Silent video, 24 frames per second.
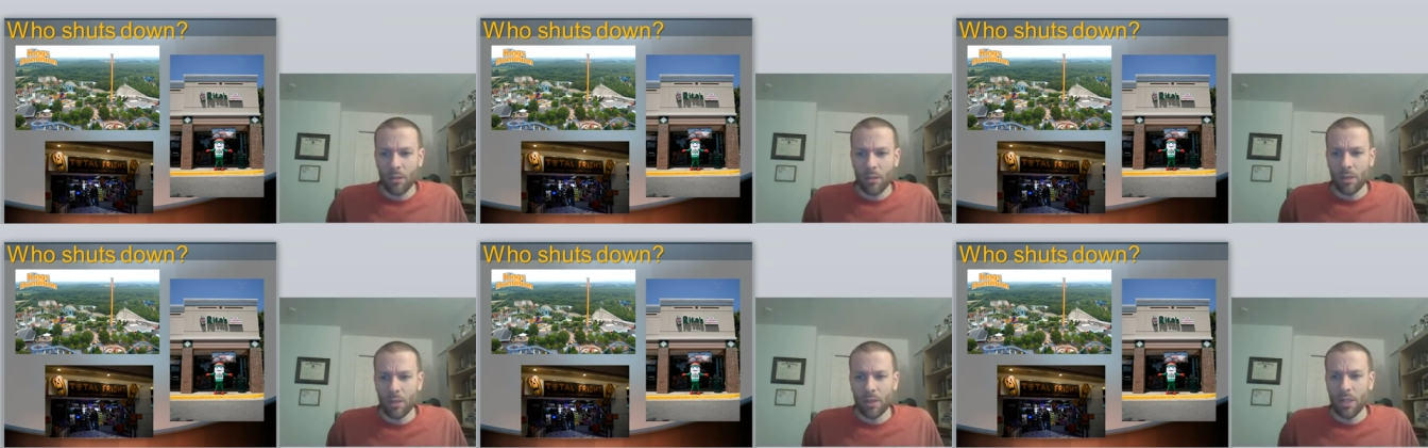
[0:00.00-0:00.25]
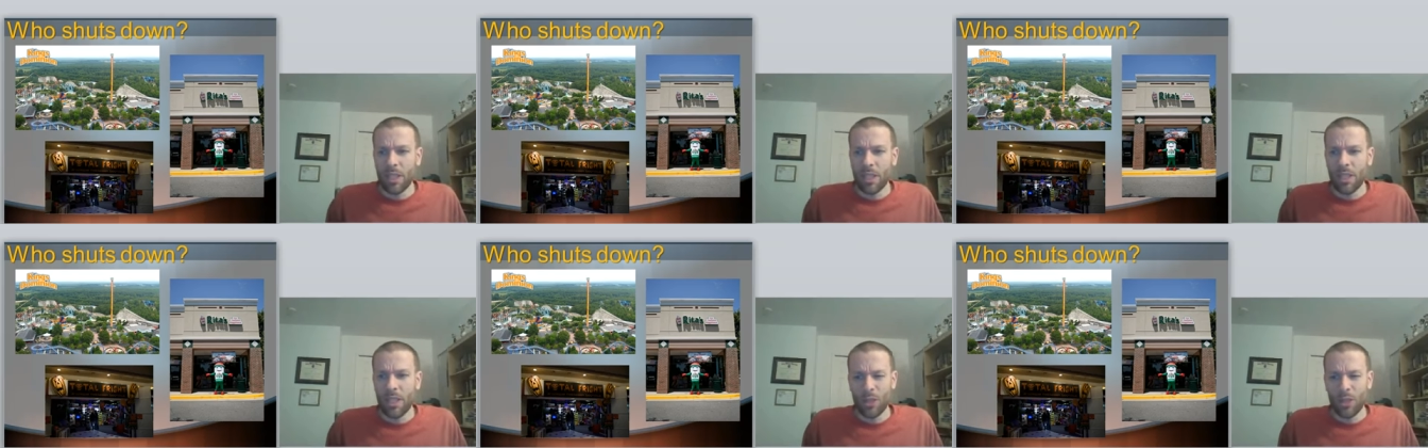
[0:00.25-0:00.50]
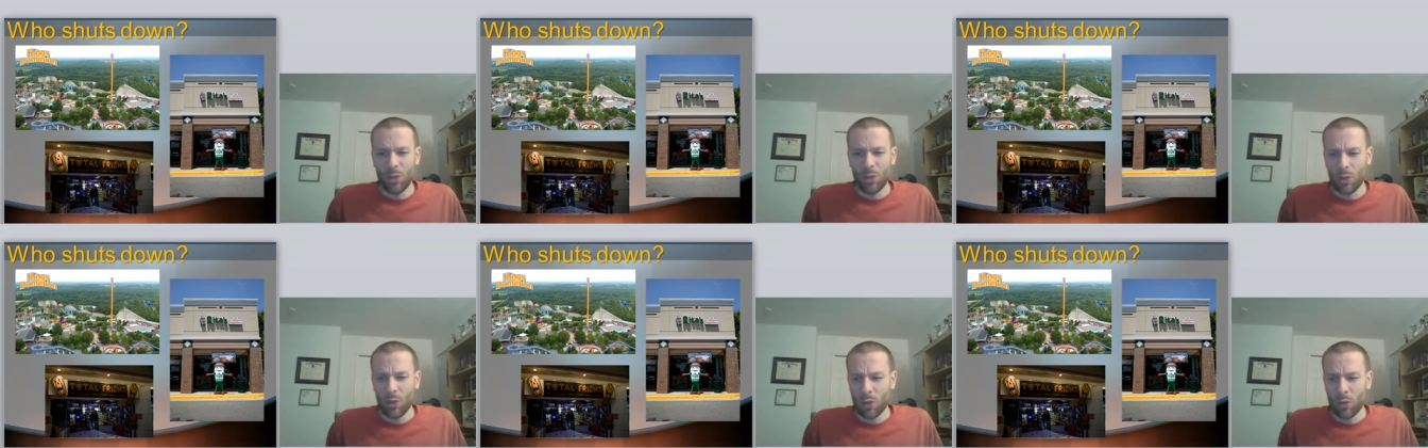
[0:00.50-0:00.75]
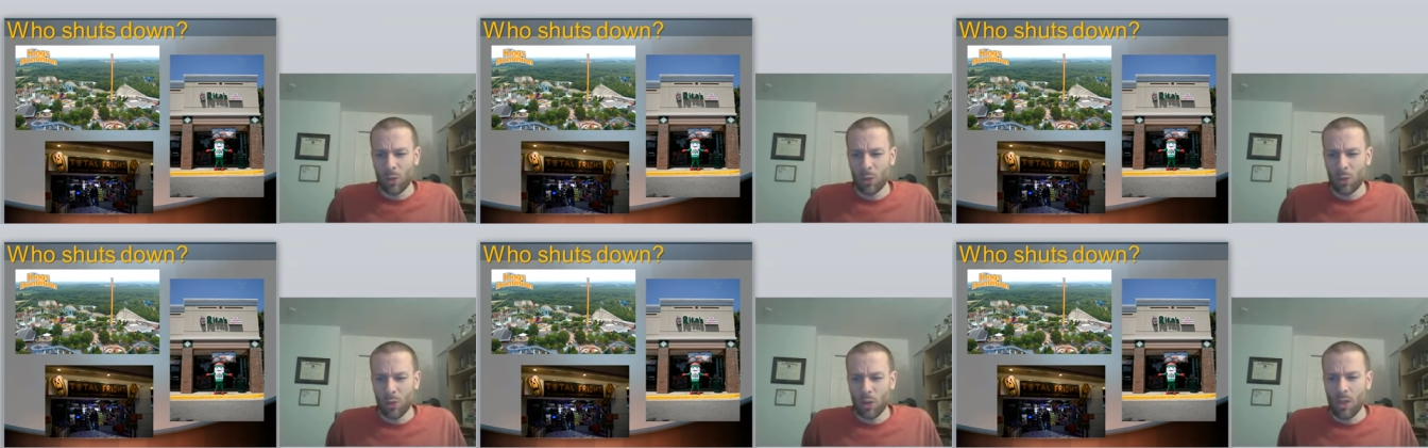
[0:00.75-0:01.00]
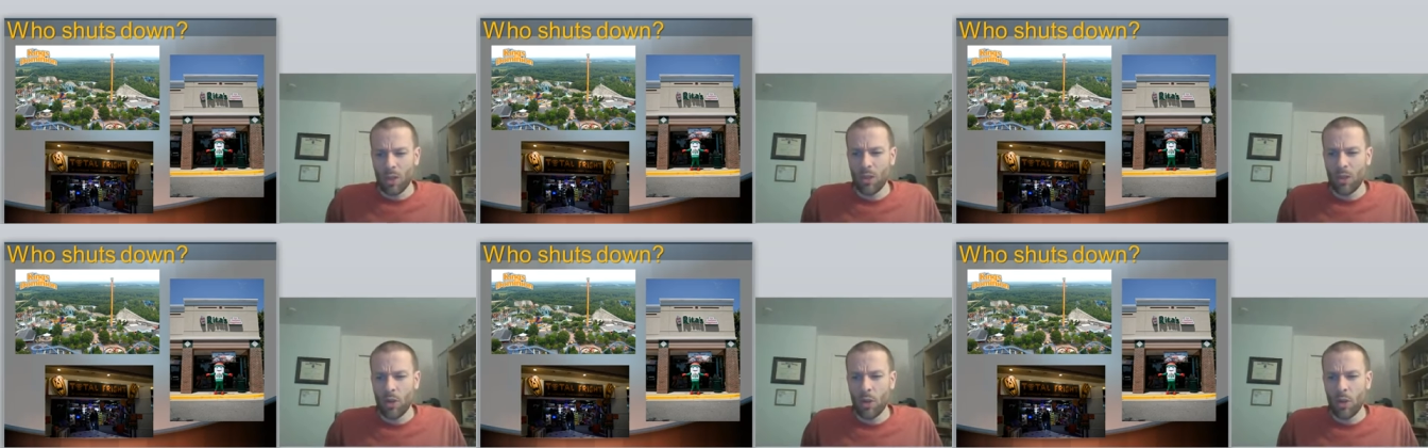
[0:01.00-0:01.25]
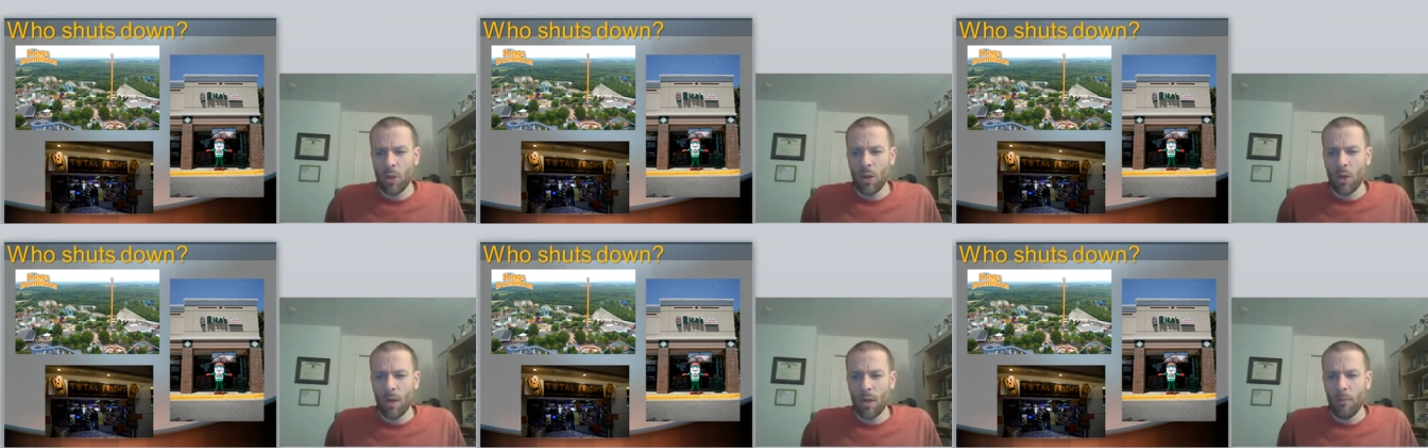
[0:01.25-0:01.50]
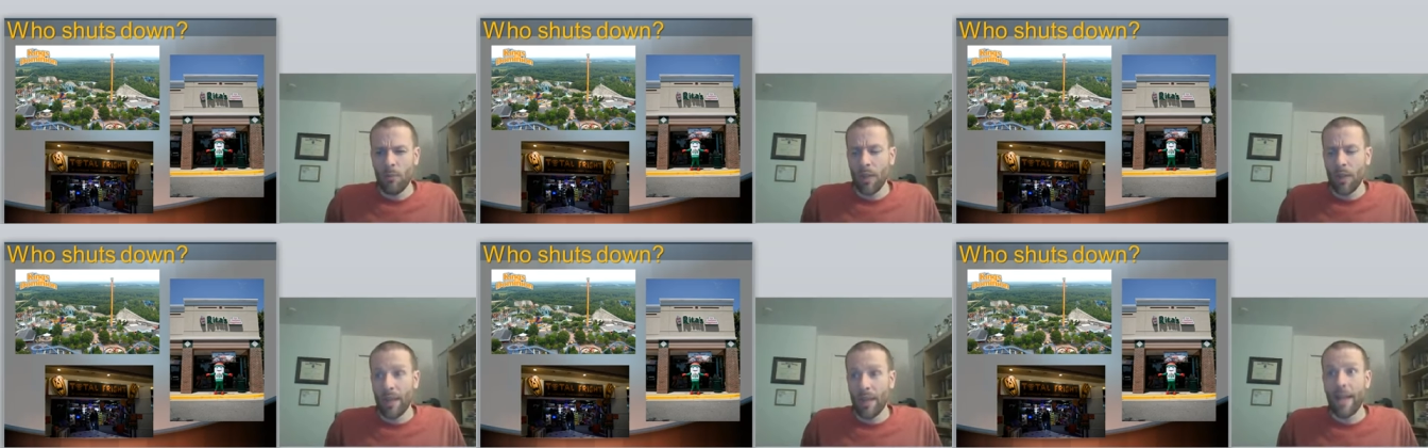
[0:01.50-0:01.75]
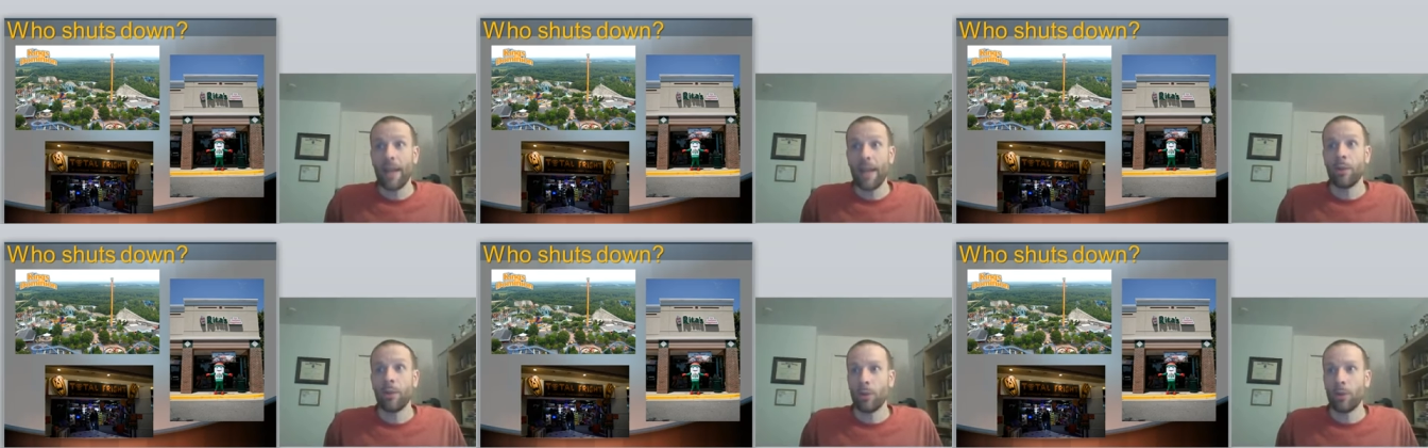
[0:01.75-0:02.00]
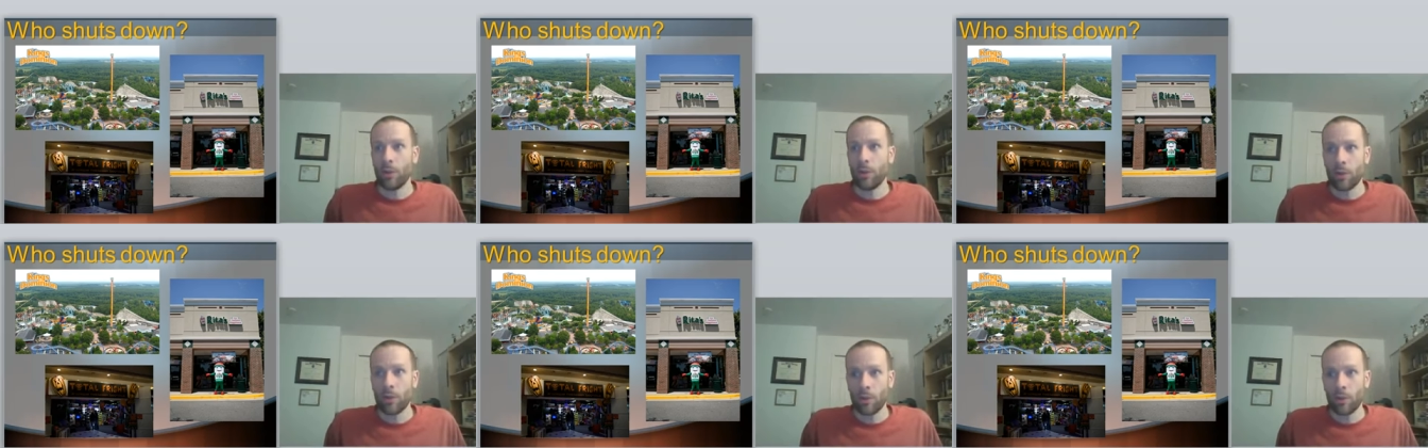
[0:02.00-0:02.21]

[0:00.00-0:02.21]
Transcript: the seasonal stores that show up, the calendar